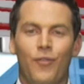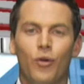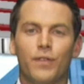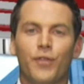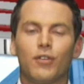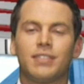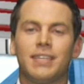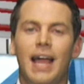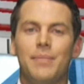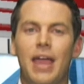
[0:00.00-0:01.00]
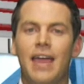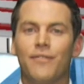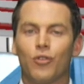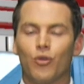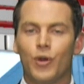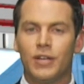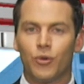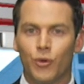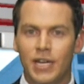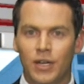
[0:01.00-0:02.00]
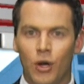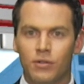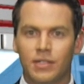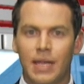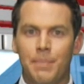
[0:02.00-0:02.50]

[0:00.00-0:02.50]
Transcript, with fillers: For the first time ever, Reed Arena hosted